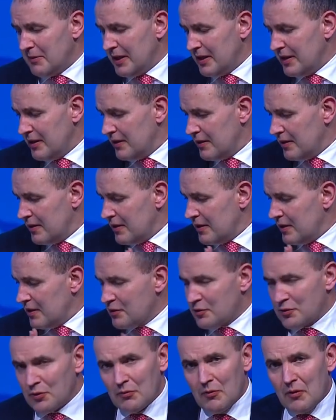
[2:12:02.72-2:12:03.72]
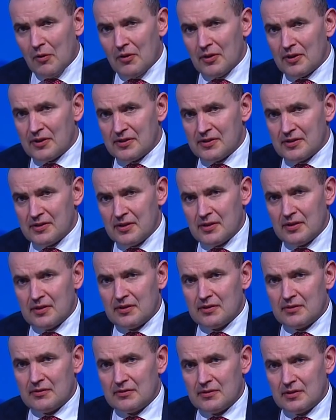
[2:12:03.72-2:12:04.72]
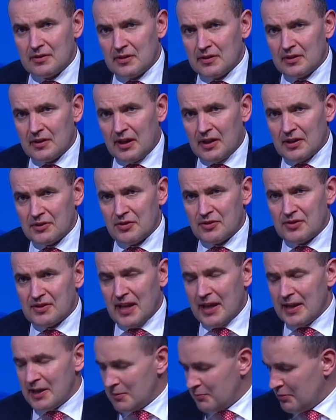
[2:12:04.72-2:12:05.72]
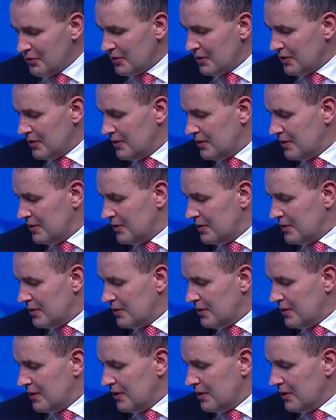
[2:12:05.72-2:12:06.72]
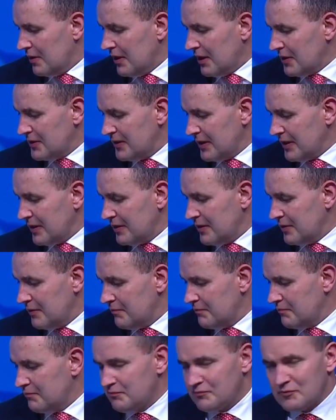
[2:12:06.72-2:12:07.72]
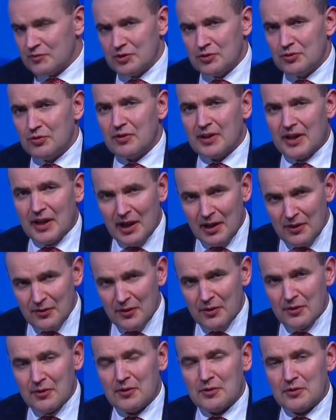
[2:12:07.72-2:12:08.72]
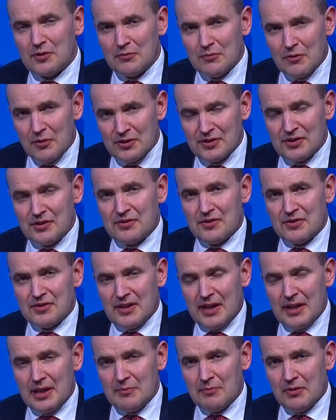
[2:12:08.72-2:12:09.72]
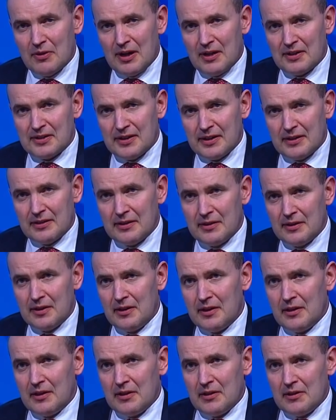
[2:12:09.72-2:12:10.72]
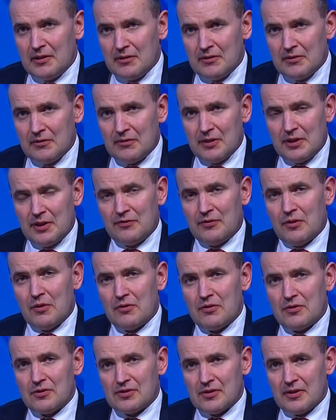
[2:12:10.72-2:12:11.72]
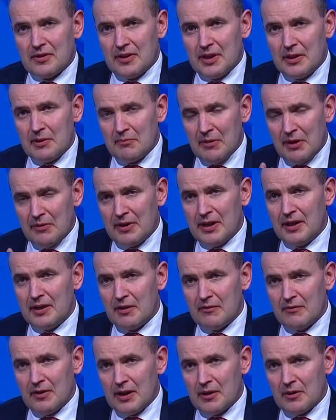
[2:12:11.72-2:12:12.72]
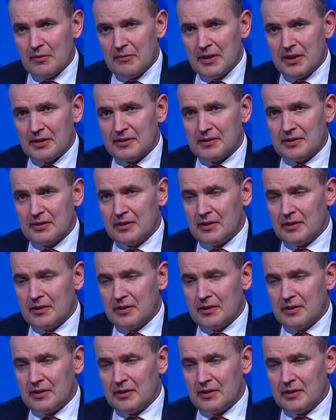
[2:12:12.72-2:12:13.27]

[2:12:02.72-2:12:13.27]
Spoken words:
May, towards a sustainable Arctic, together towards a sustainable Arctic, with the focus on the marine environment,